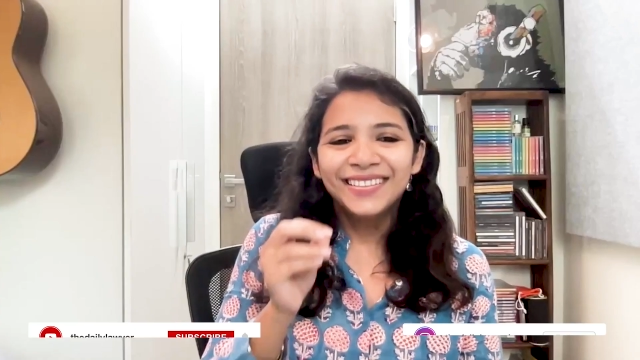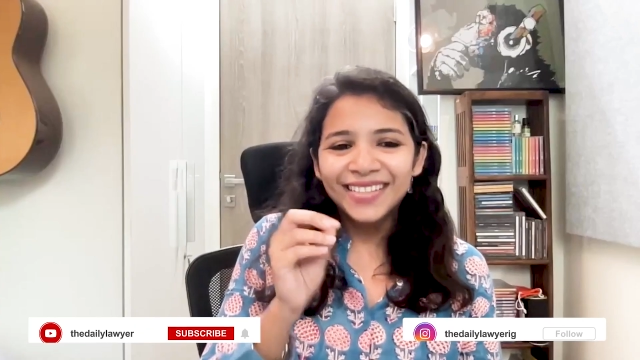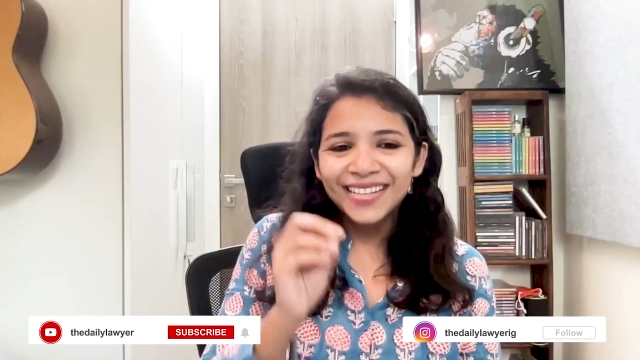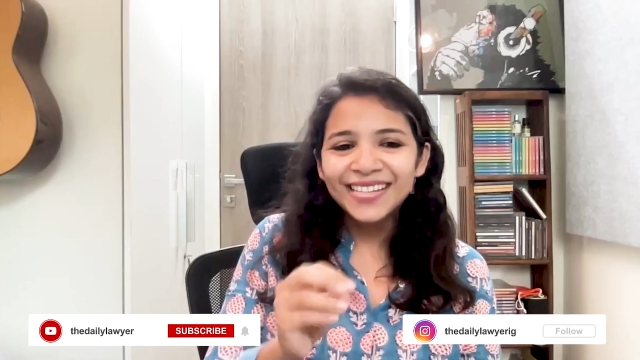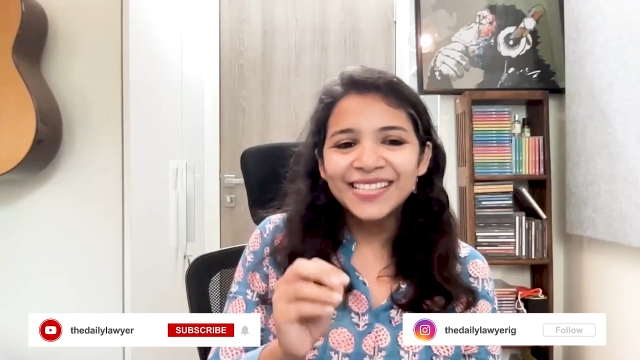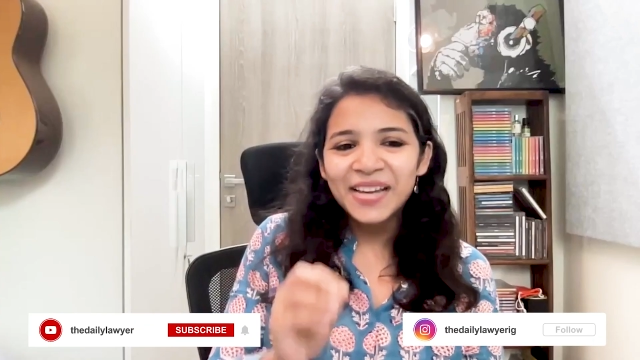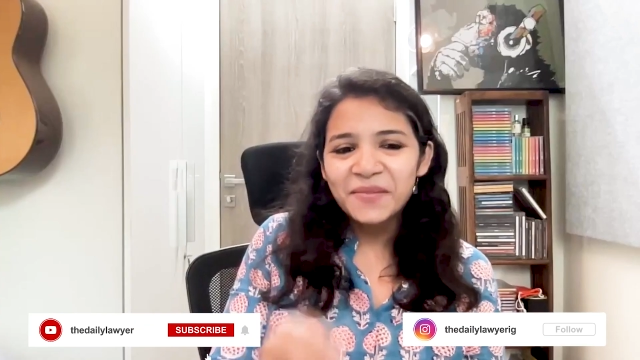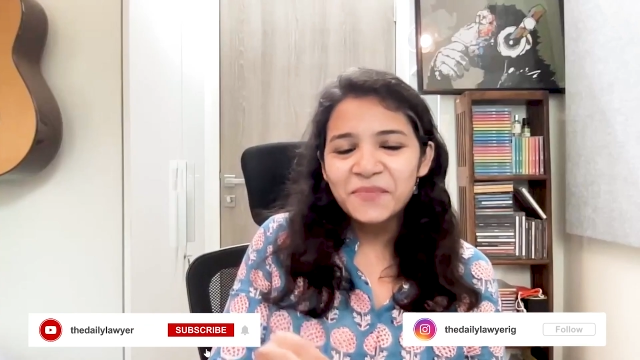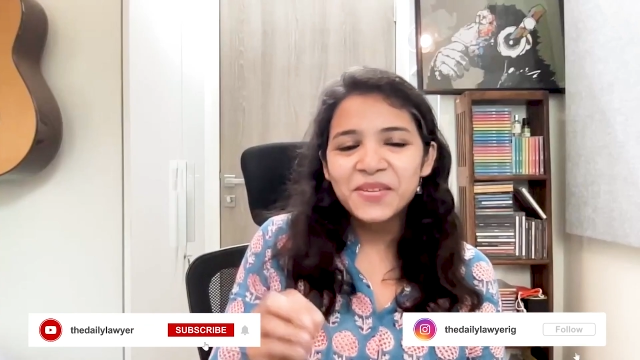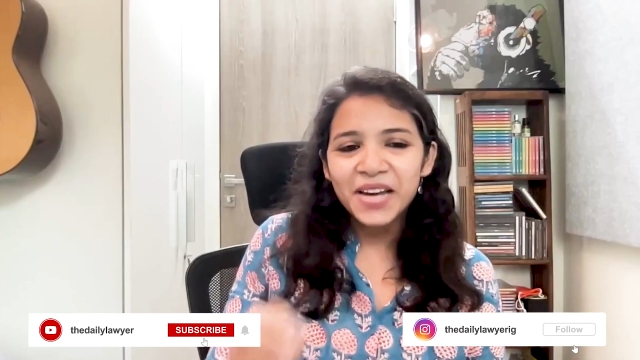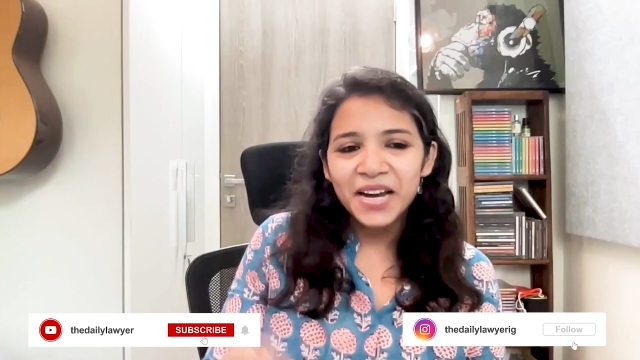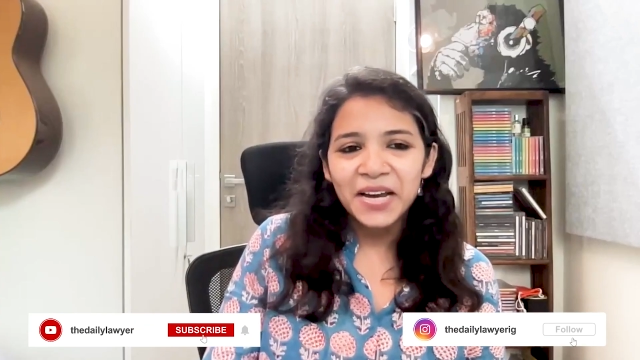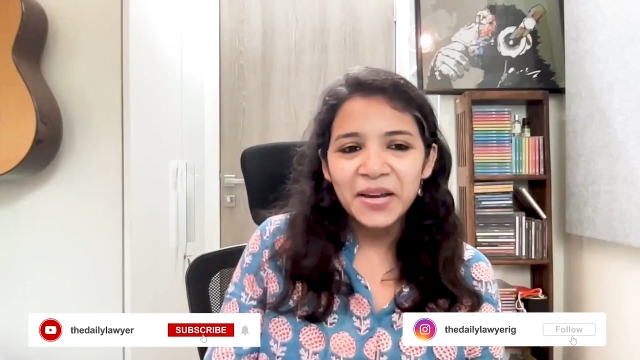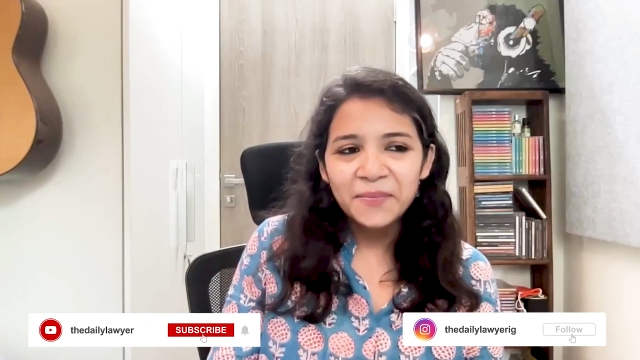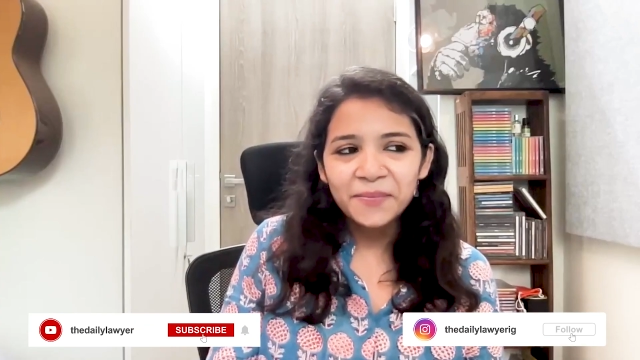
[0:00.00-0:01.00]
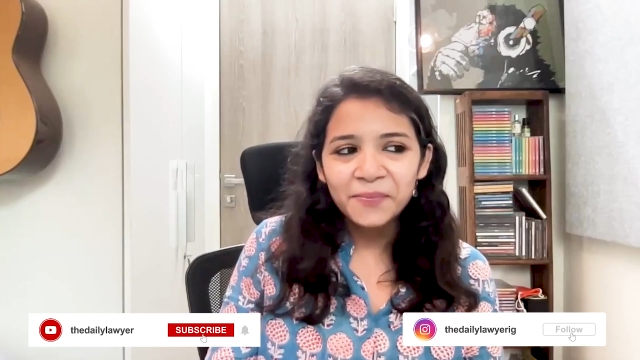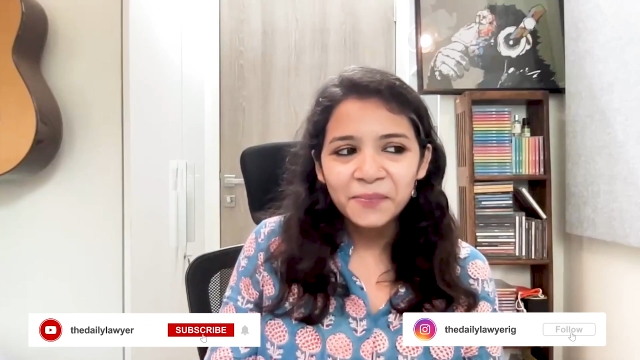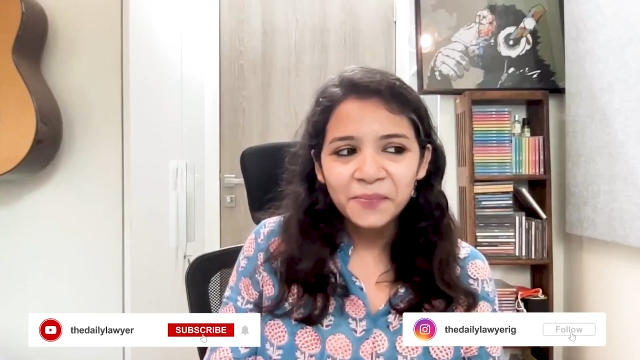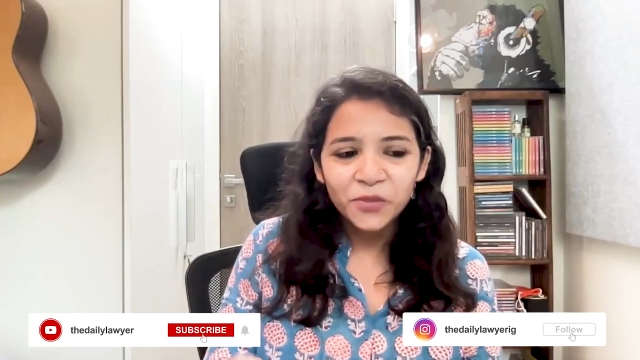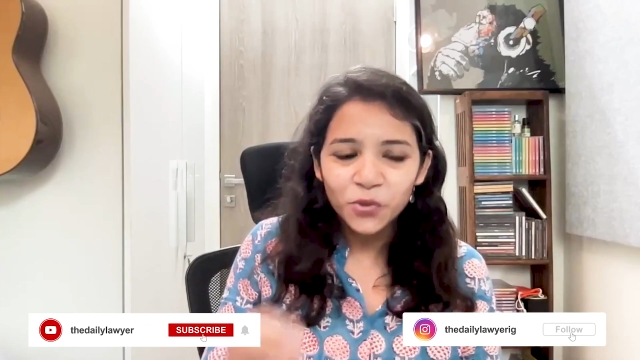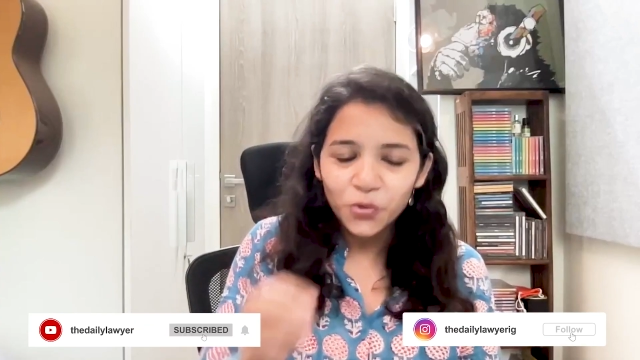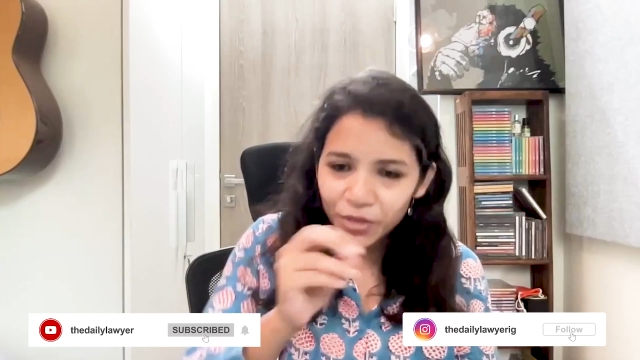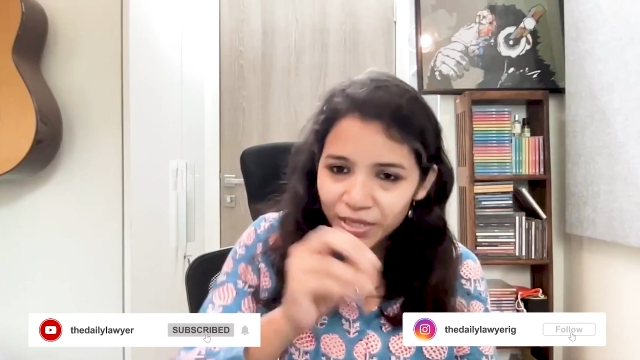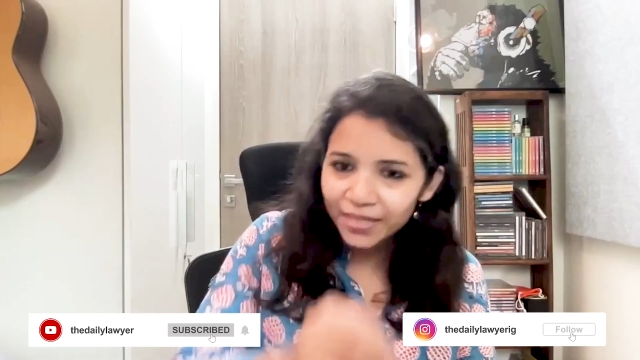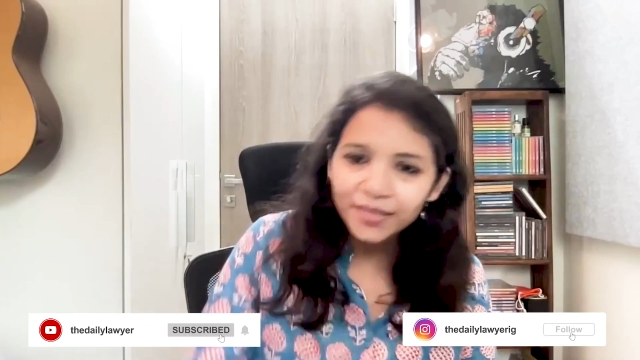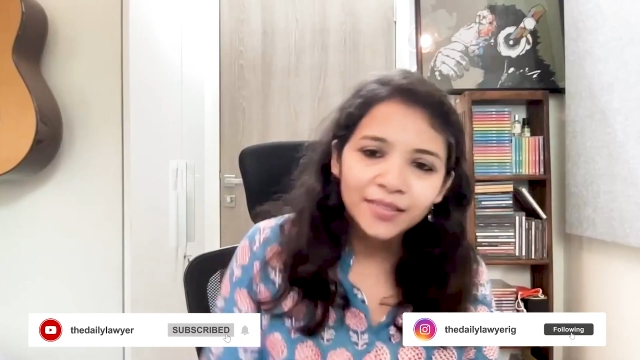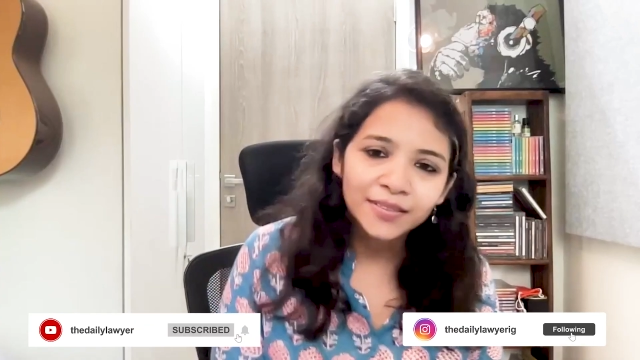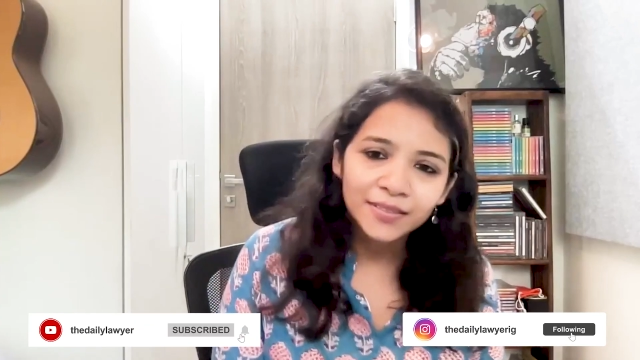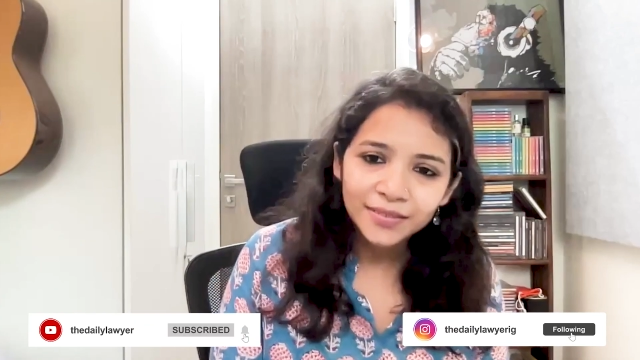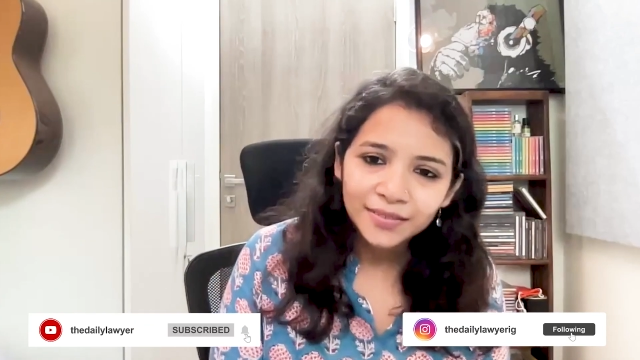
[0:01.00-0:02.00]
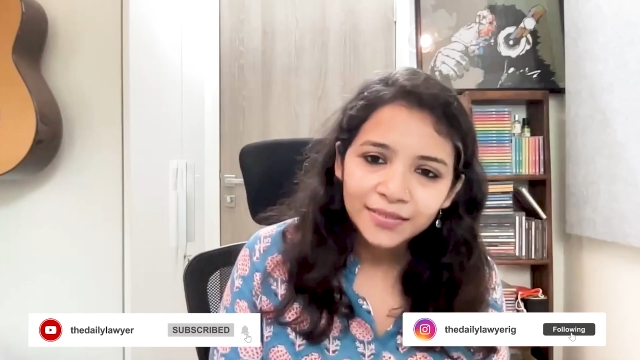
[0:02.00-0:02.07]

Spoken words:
Take some time to read,